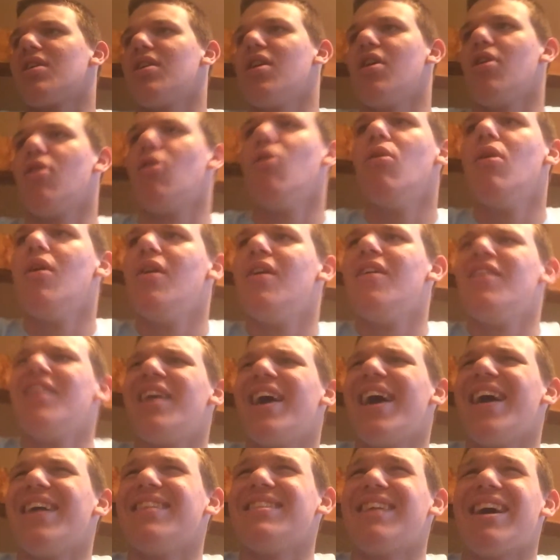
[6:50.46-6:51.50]
to go,
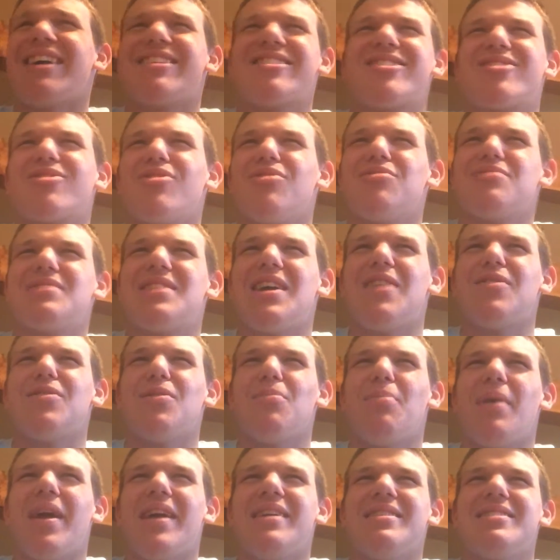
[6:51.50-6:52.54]
and that slows down
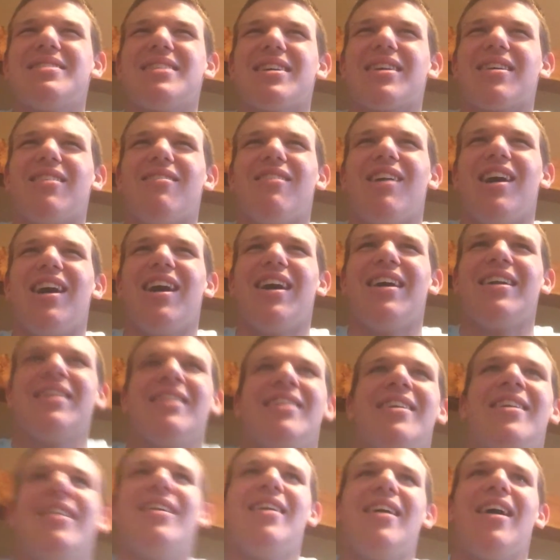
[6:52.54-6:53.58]
the pacing a lot.